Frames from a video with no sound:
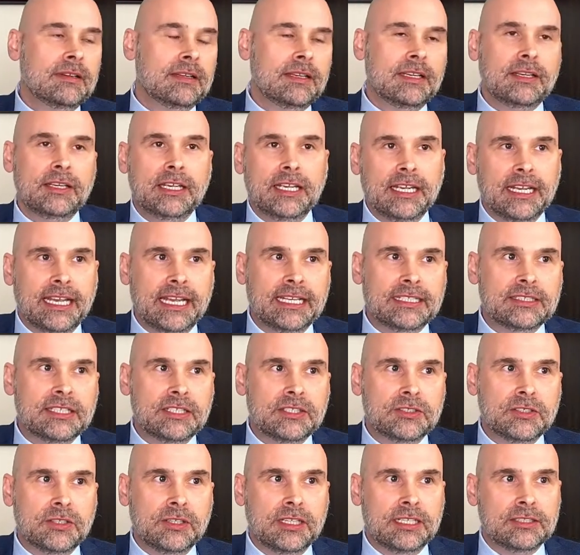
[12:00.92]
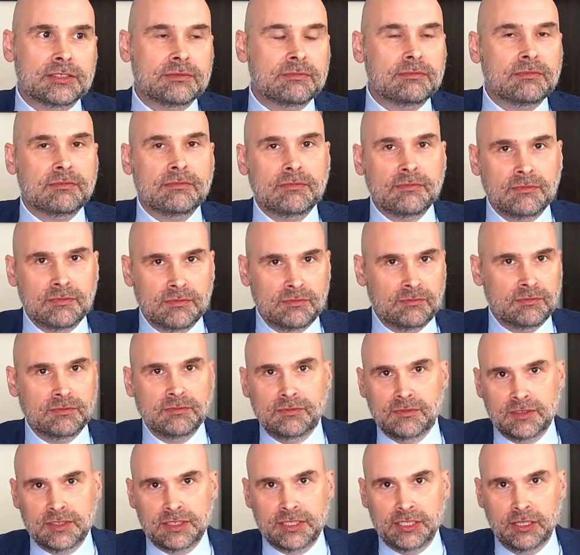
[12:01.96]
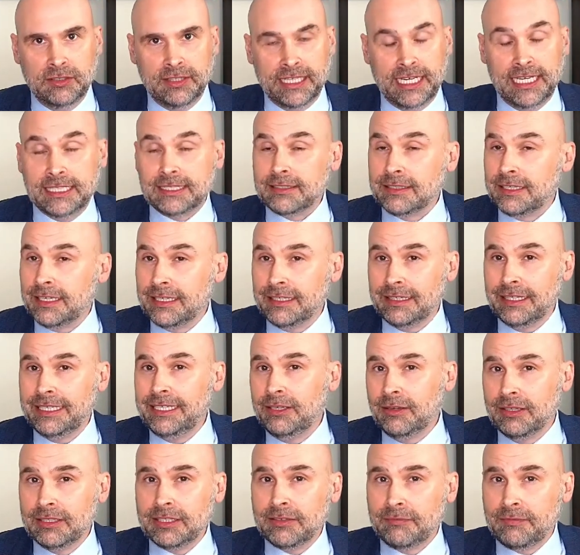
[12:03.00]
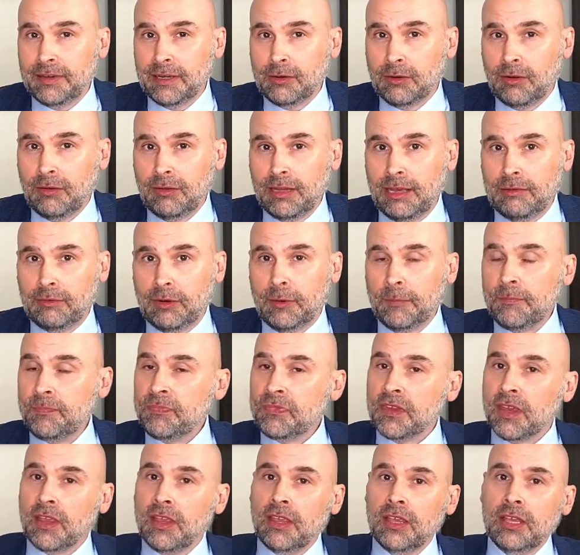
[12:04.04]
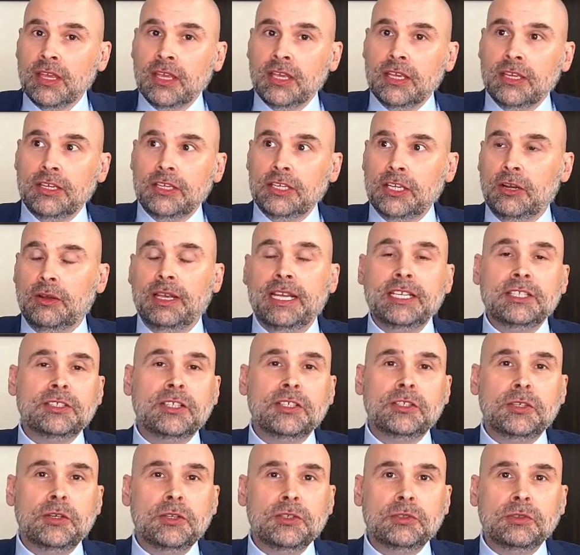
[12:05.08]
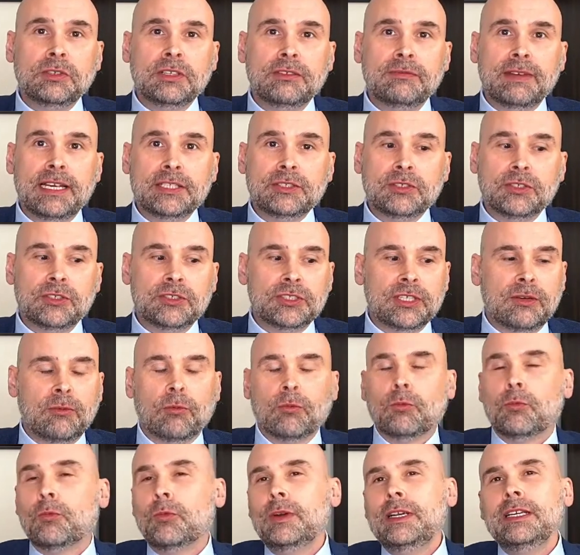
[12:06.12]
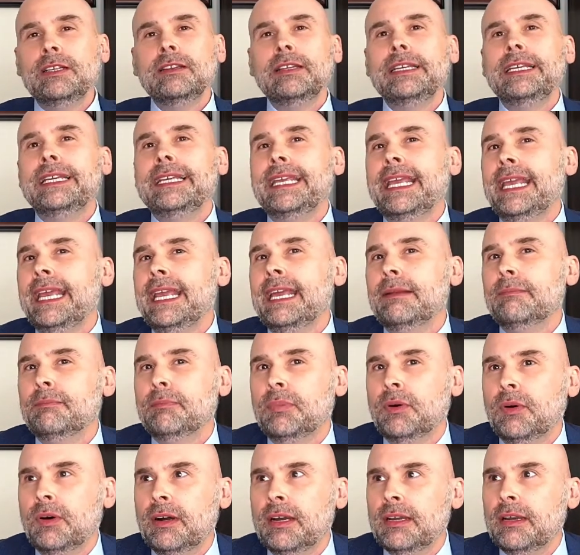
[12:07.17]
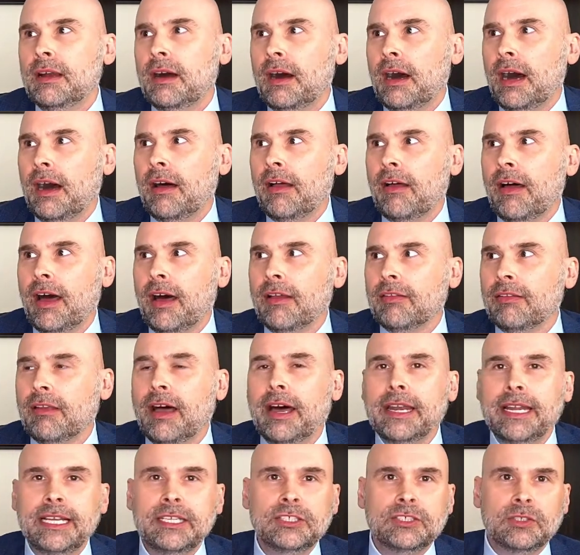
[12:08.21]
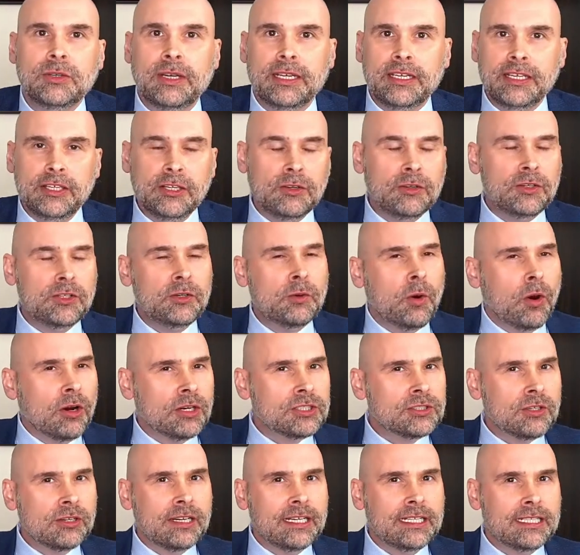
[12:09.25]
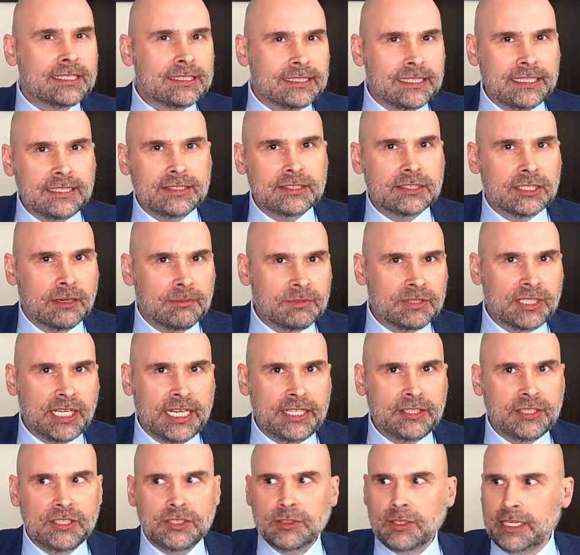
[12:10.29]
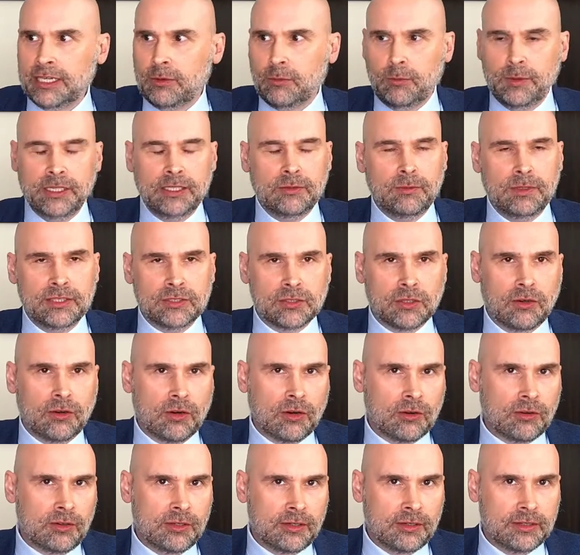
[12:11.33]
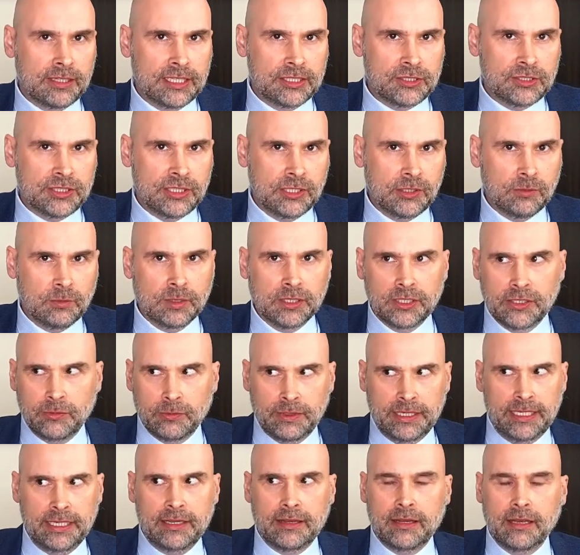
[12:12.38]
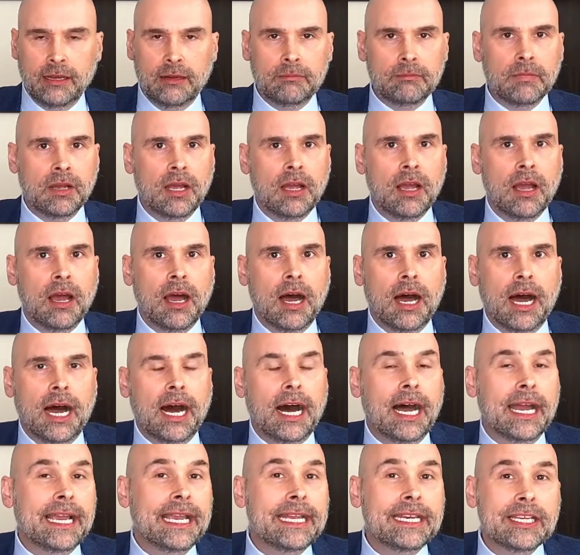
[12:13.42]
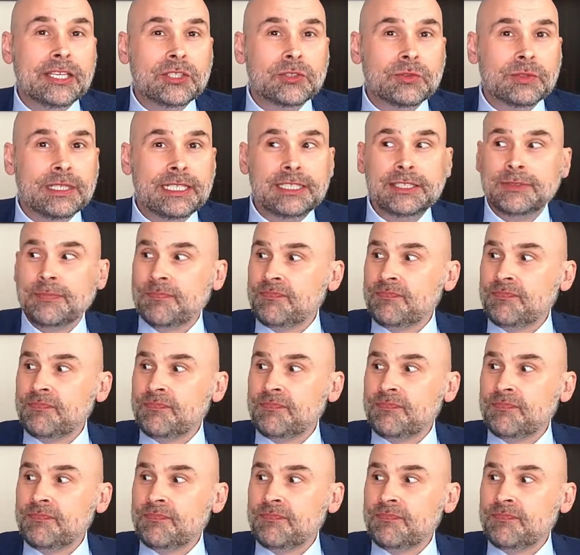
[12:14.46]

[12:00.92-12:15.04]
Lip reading: gets into this still that it's illegal at the federal level, institutional investors really can't put a lot into it. You are starting to see some changes, like we saw earlier this year, where Green Thumb Industries,